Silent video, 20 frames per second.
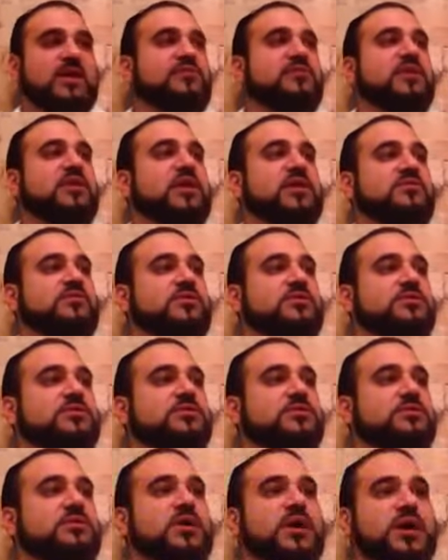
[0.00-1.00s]
every level.
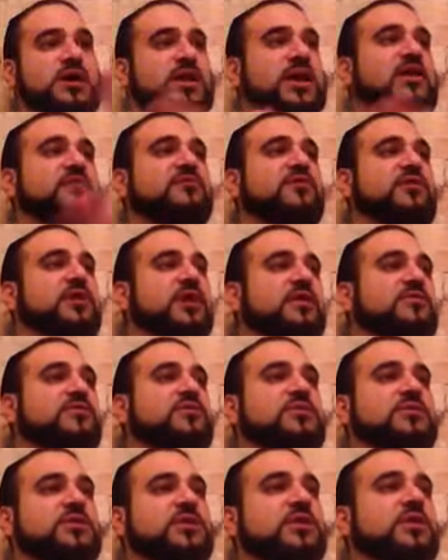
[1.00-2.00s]
In every
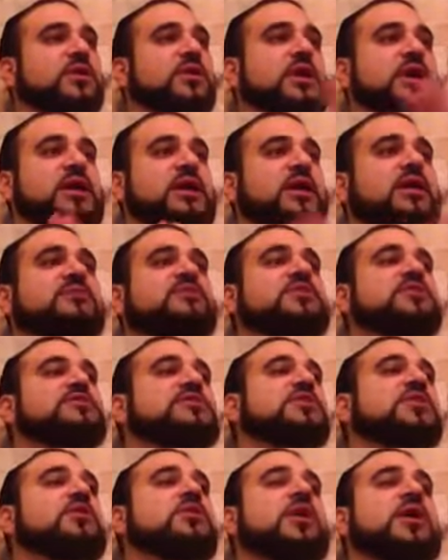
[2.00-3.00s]
level. In every
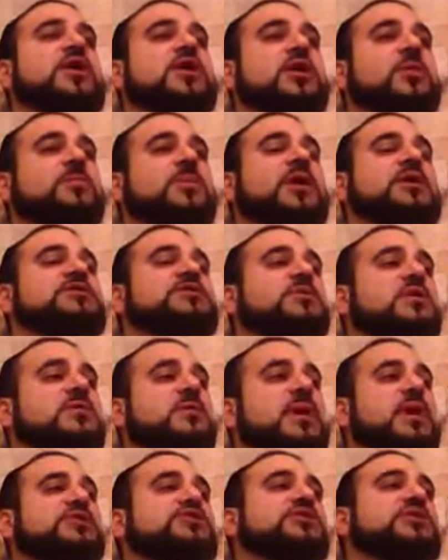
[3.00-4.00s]
single way you could possibly
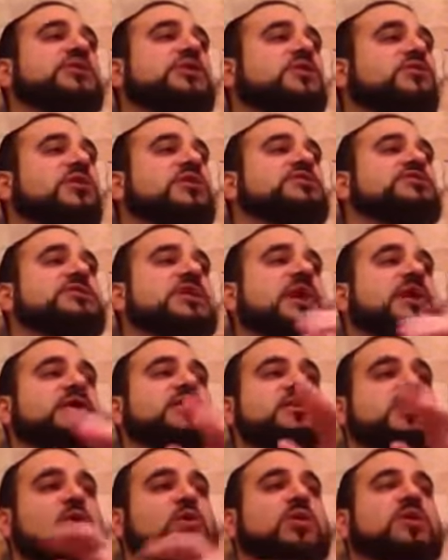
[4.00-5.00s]
imagine,
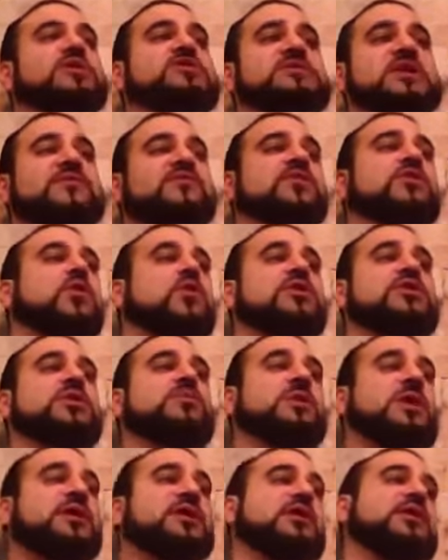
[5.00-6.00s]
no one is ever going to
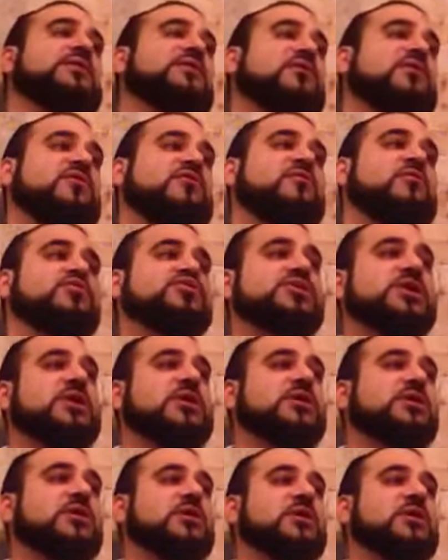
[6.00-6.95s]
be in the level of Moshe.